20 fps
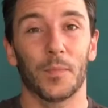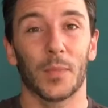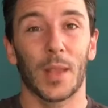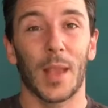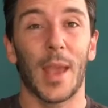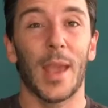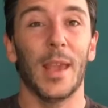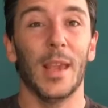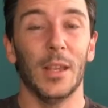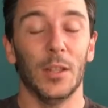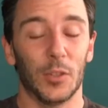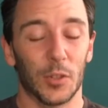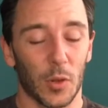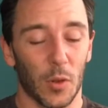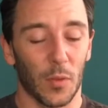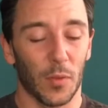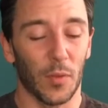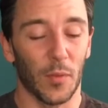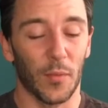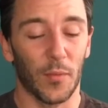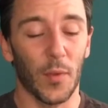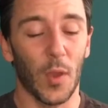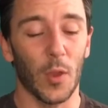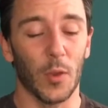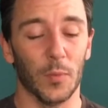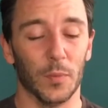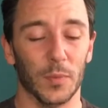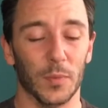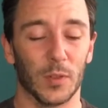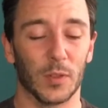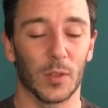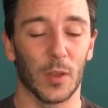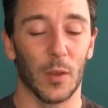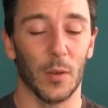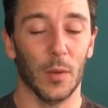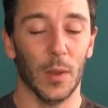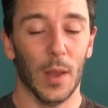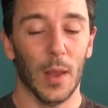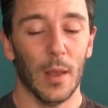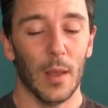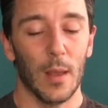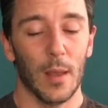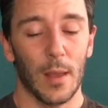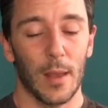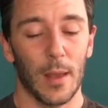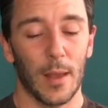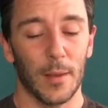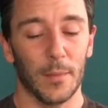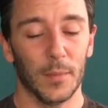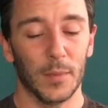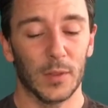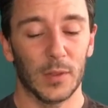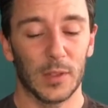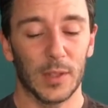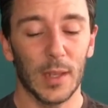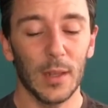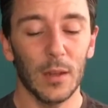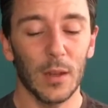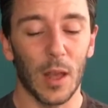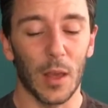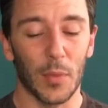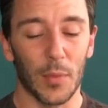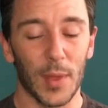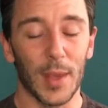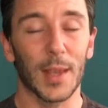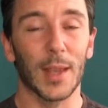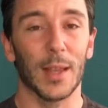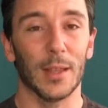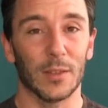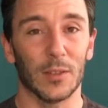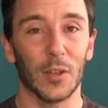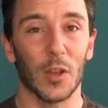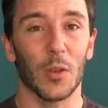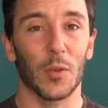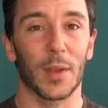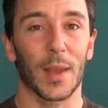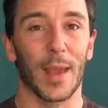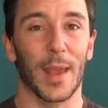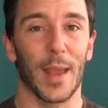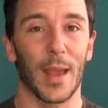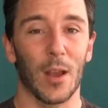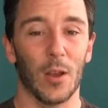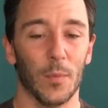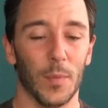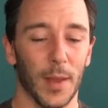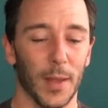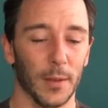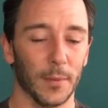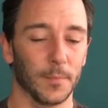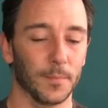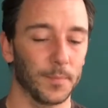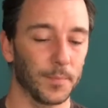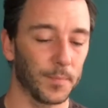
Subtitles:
age on the foam. So still, I think it's an okay helmet.